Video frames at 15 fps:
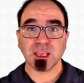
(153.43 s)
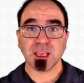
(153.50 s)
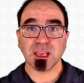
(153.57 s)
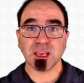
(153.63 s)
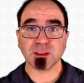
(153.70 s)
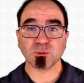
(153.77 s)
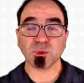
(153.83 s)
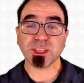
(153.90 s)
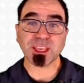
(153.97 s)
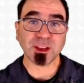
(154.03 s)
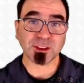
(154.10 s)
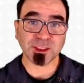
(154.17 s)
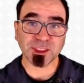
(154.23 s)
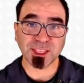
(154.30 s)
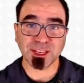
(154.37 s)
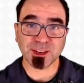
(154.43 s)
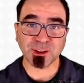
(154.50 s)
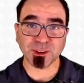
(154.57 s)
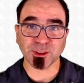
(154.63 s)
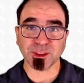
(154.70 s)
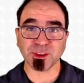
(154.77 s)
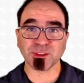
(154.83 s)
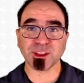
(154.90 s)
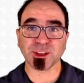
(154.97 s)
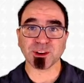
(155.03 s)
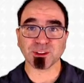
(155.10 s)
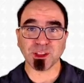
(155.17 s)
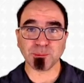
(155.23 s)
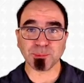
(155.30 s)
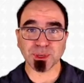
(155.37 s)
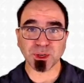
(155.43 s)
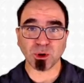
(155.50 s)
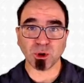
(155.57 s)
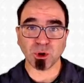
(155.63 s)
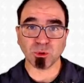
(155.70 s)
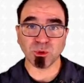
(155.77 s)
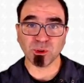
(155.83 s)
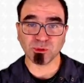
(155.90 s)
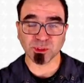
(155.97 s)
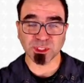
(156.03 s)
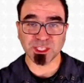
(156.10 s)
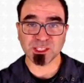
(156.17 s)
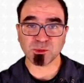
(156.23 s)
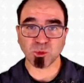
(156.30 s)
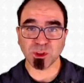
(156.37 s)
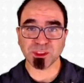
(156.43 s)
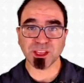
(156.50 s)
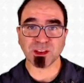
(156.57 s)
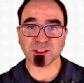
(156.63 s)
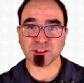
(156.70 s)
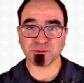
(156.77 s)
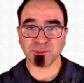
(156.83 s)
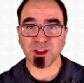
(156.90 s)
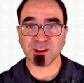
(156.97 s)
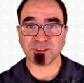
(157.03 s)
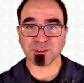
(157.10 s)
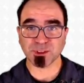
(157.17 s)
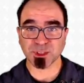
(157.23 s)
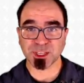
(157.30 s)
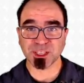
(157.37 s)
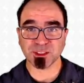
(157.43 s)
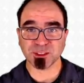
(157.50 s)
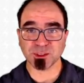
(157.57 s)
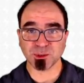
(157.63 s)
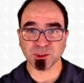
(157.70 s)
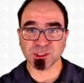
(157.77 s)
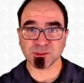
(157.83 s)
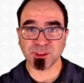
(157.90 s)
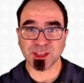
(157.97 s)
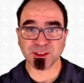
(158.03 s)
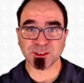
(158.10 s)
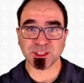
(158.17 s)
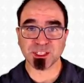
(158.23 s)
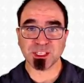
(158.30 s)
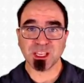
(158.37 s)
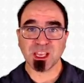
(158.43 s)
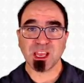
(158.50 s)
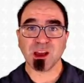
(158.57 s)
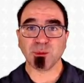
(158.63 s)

And we calculated earlier that our lump of coal will release 1,500 kilojoules of energy,